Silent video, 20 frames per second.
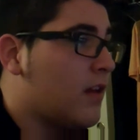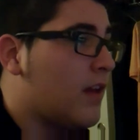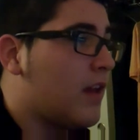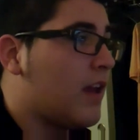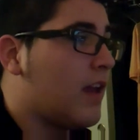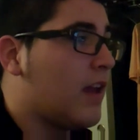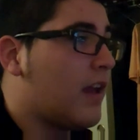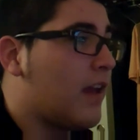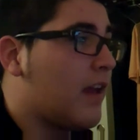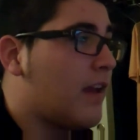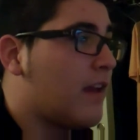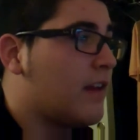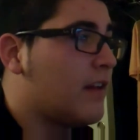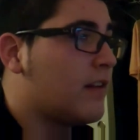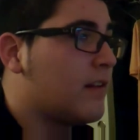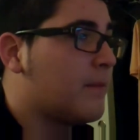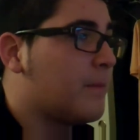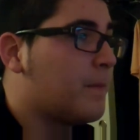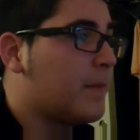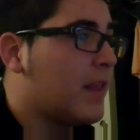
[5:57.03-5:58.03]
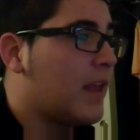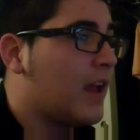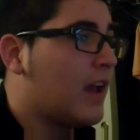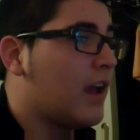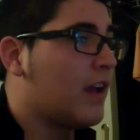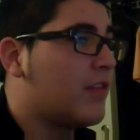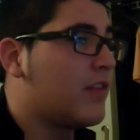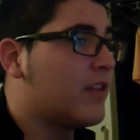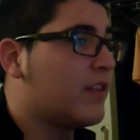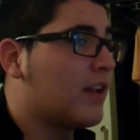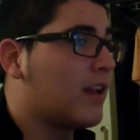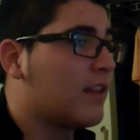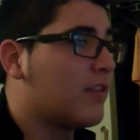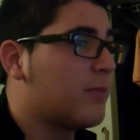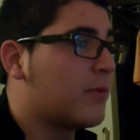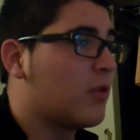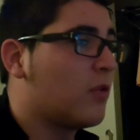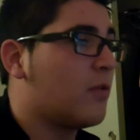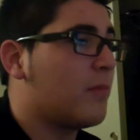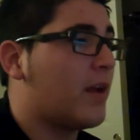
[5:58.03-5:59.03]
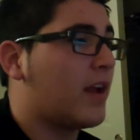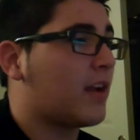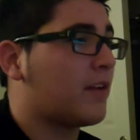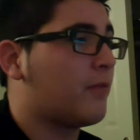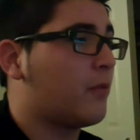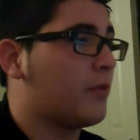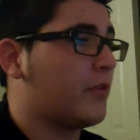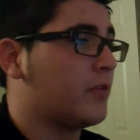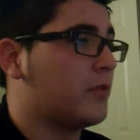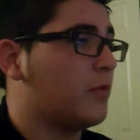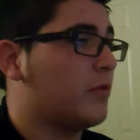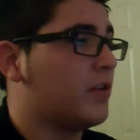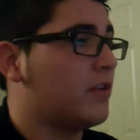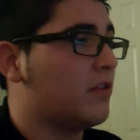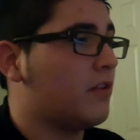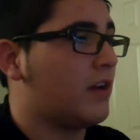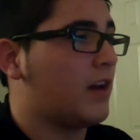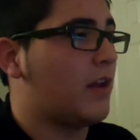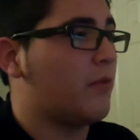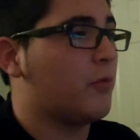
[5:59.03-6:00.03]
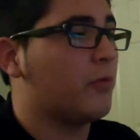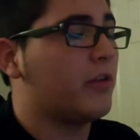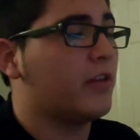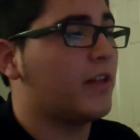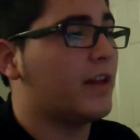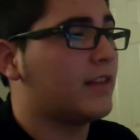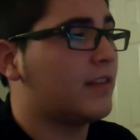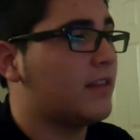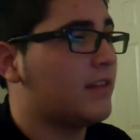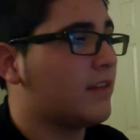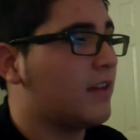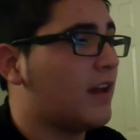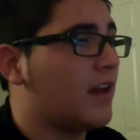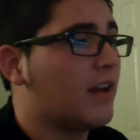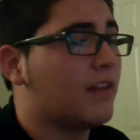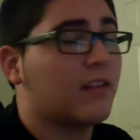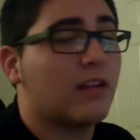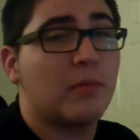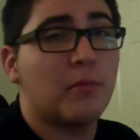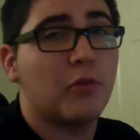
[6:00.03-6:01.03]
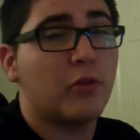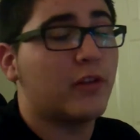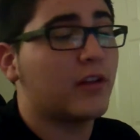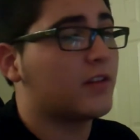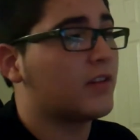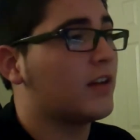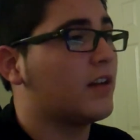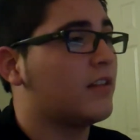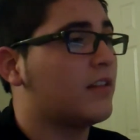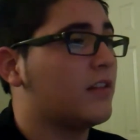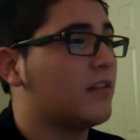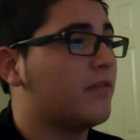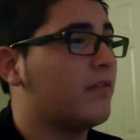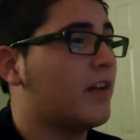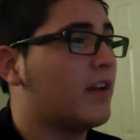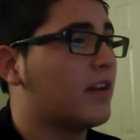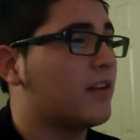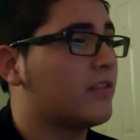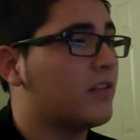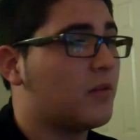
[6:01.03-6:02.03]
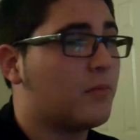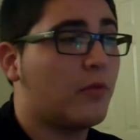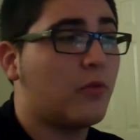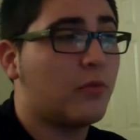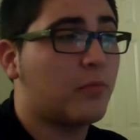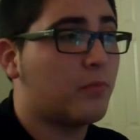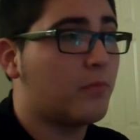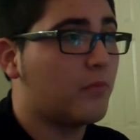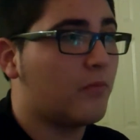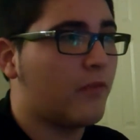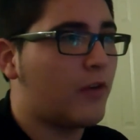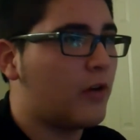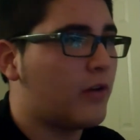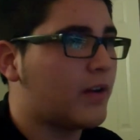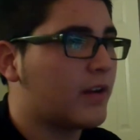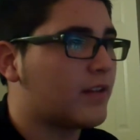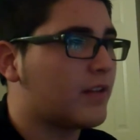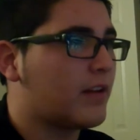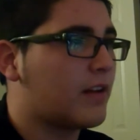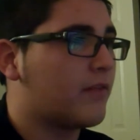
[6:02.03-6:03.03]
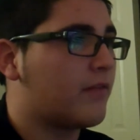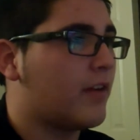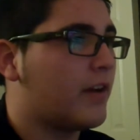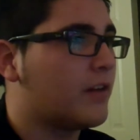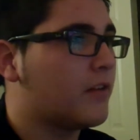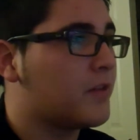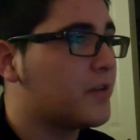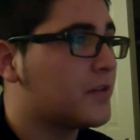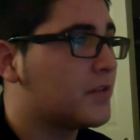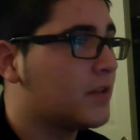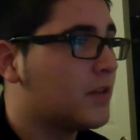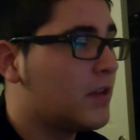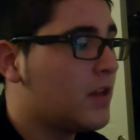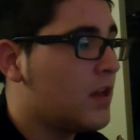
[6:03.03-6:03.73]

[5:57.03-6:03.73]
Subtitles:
And yeah, these guys have been going back and forth on Twitter, and I really like these guys, and I'm really excited to see the fight because they're both very exciting fighters.